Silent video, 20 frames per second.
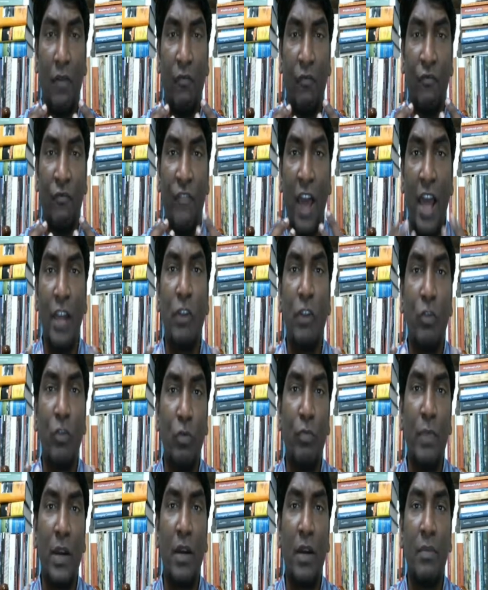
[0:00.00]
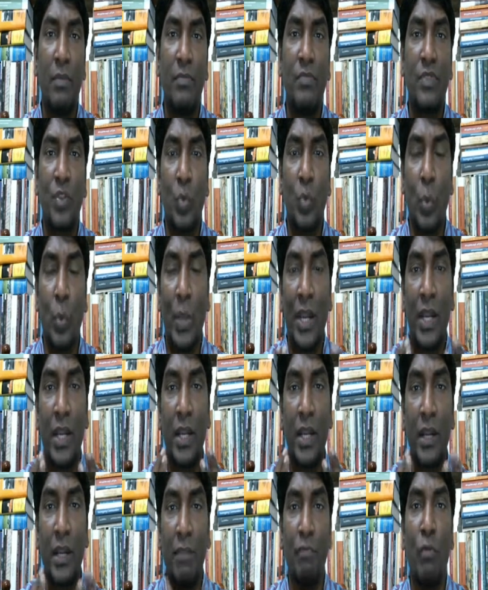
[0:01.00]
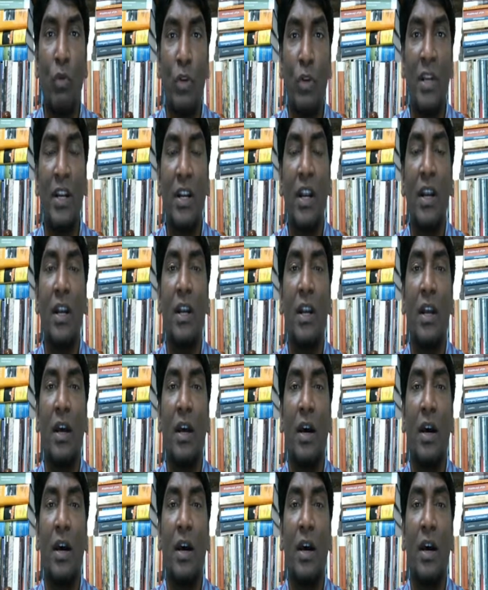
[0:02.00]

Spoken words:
value becomes very important and